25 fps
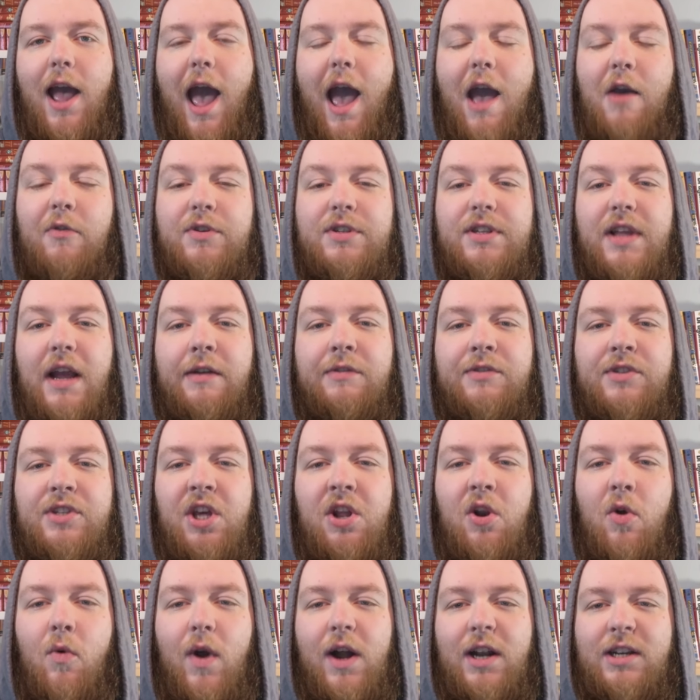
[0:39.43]
I was
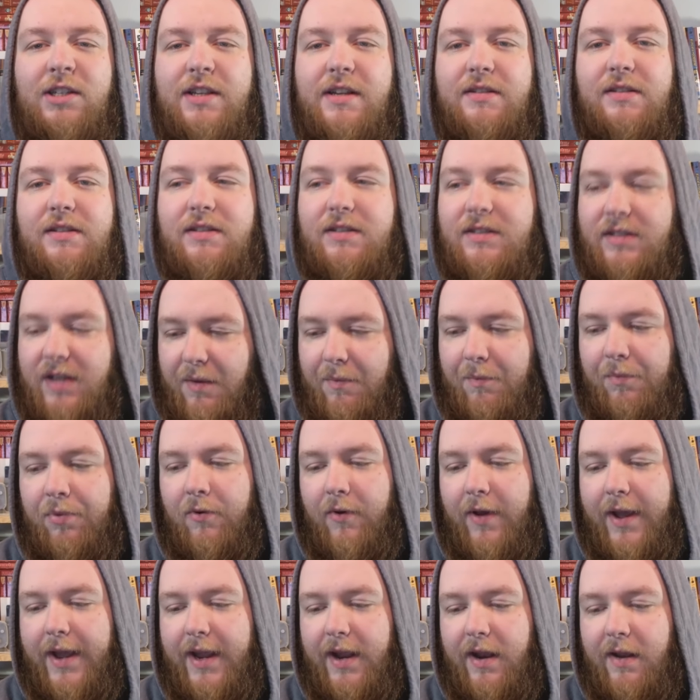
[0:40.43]
going to watch this at some
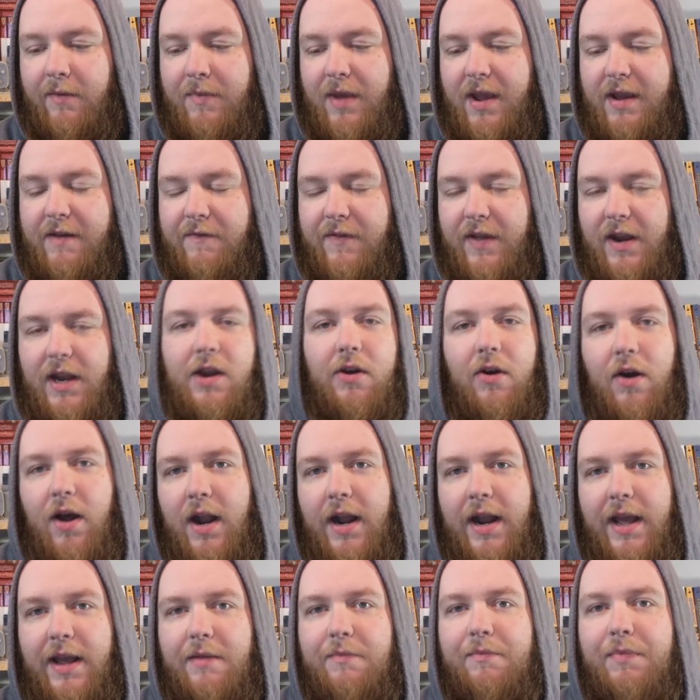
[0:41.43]
point and make a video
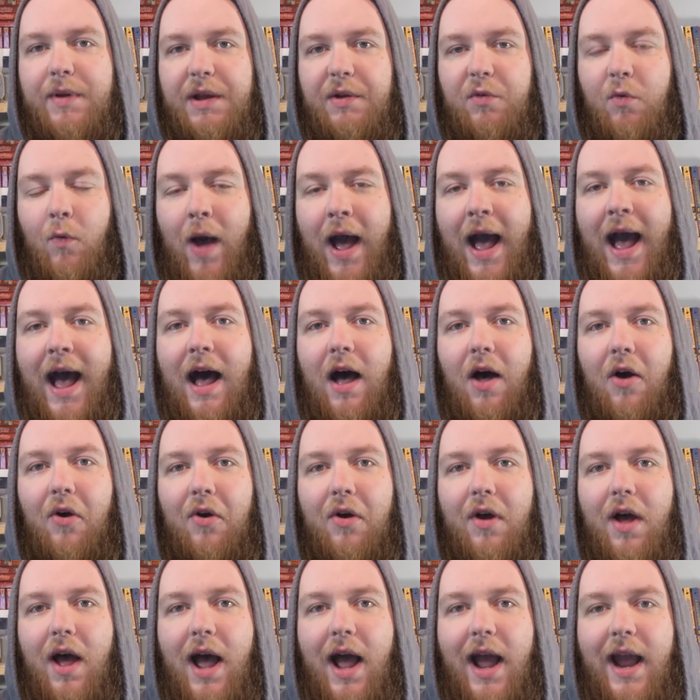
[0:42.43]
on it, but
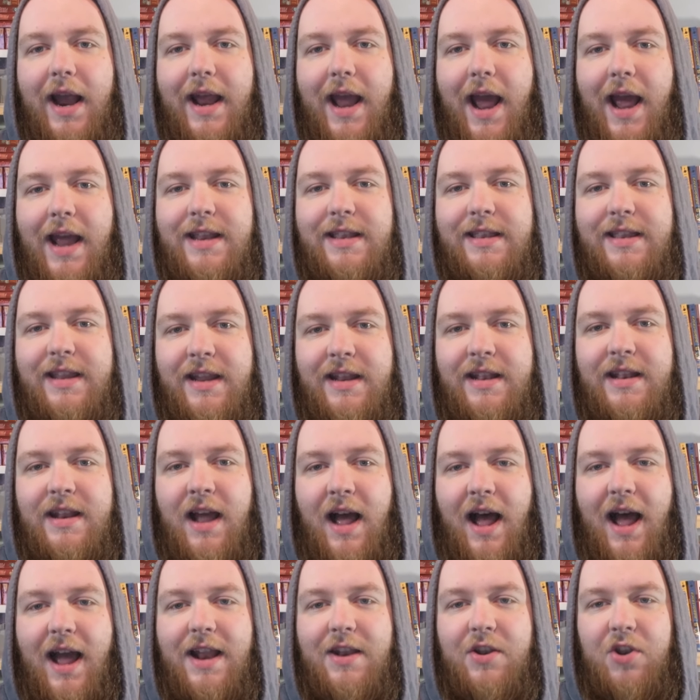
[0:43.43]
wow, I did
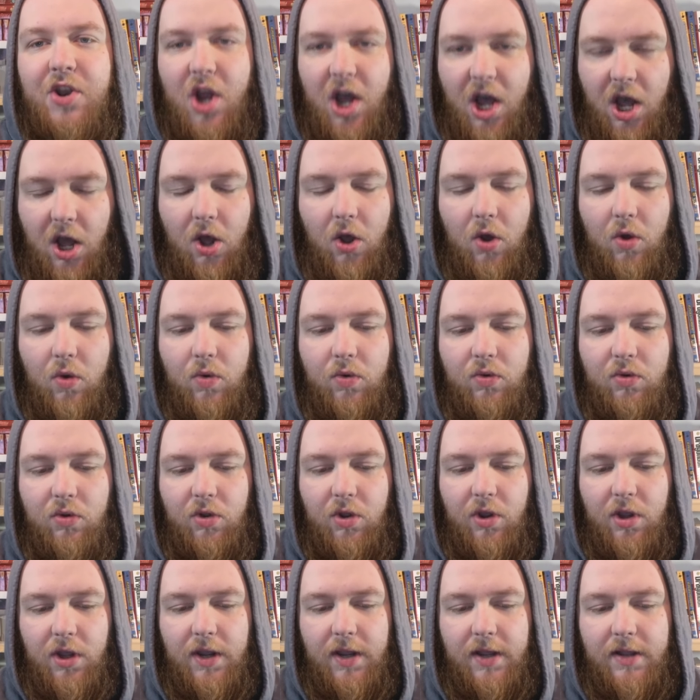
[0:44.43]
not know
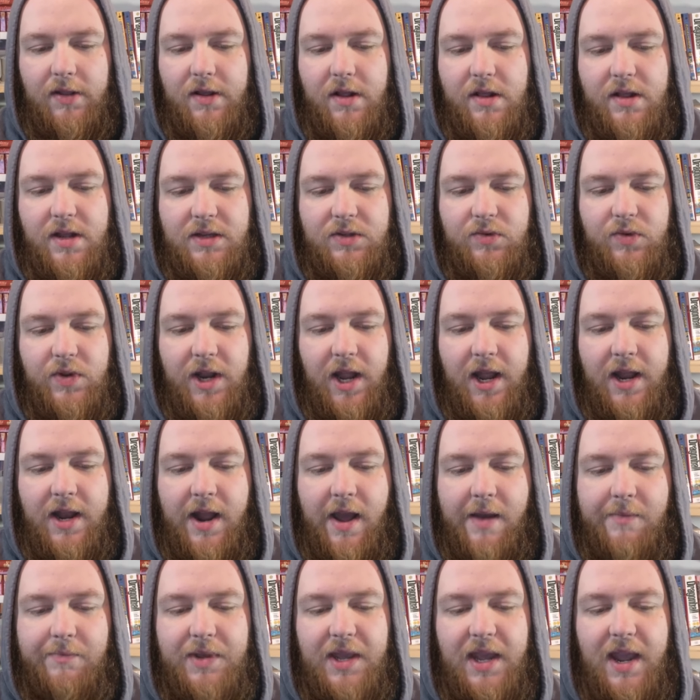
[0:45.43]
that this would
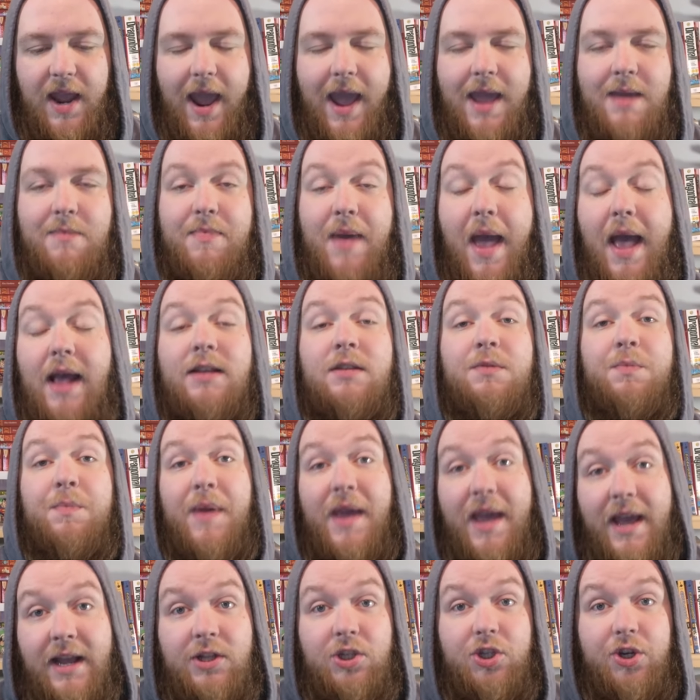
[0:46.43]
end up being a Best
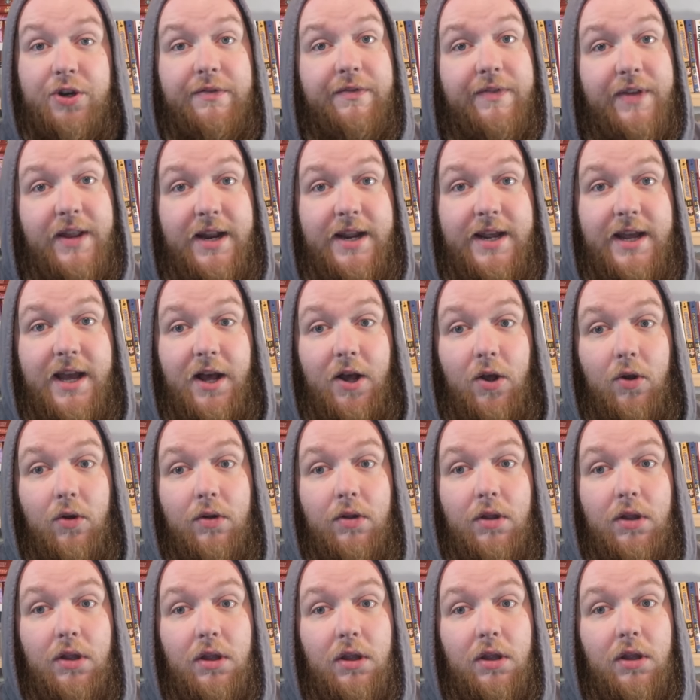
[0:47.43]
Picture video.
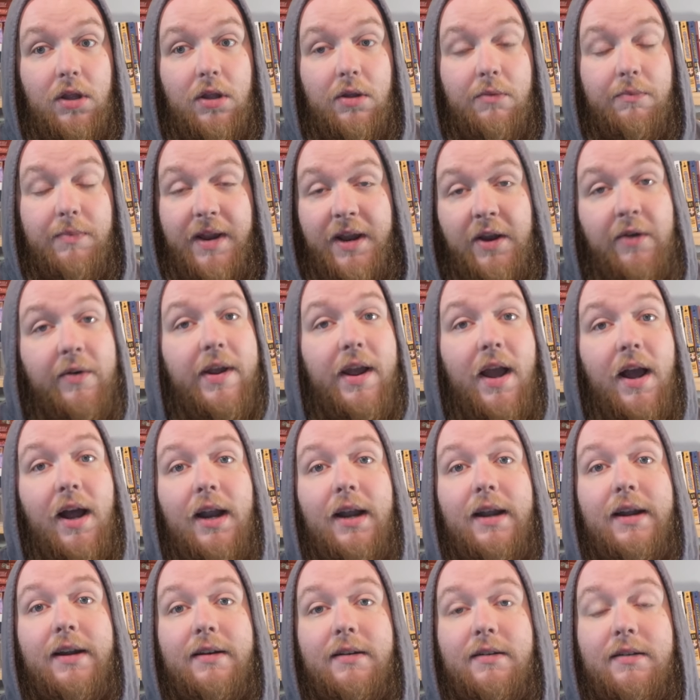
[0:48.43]
But here we
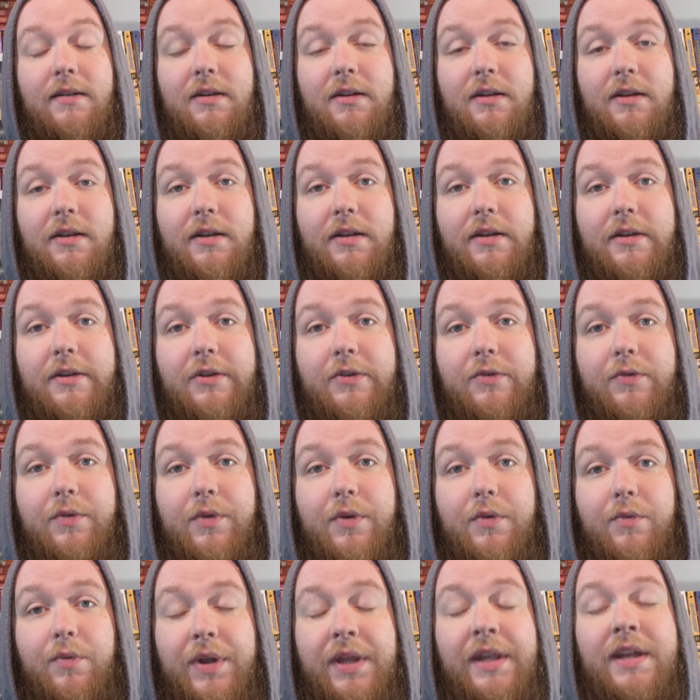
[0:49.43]
are.
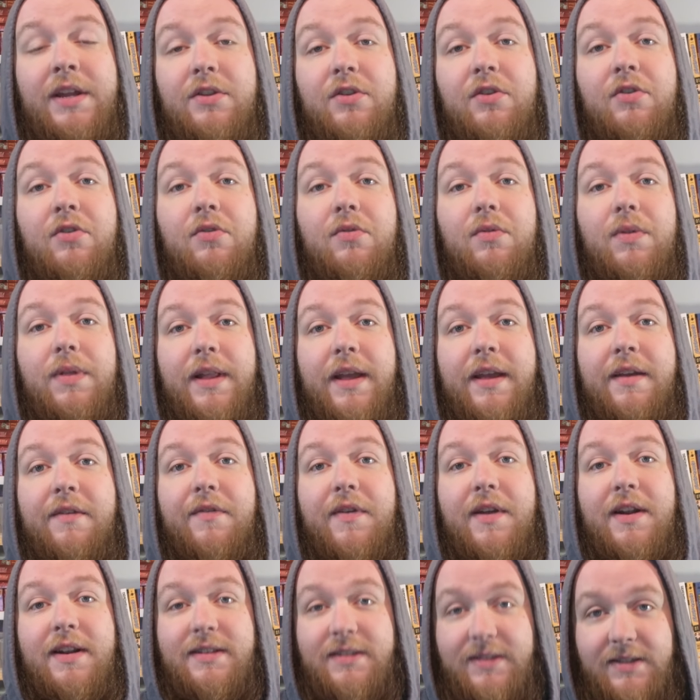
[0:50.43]
We really do
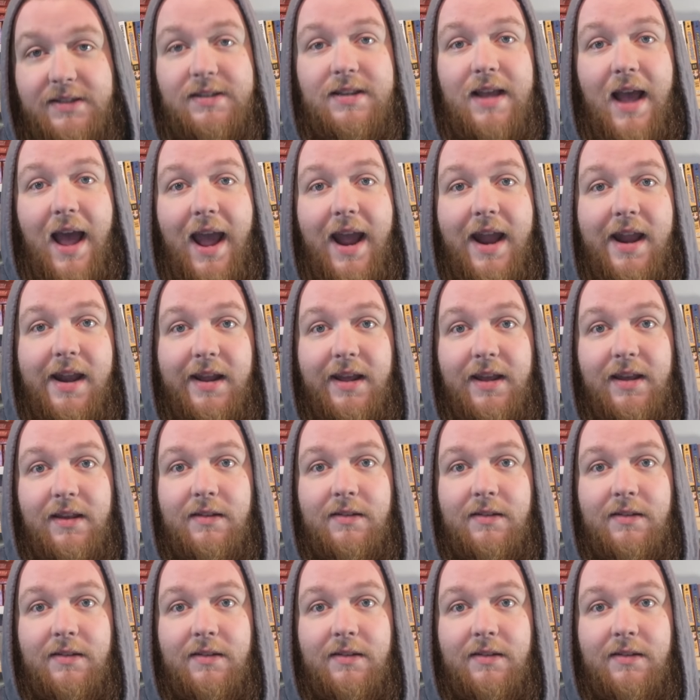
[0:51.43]
live in a society.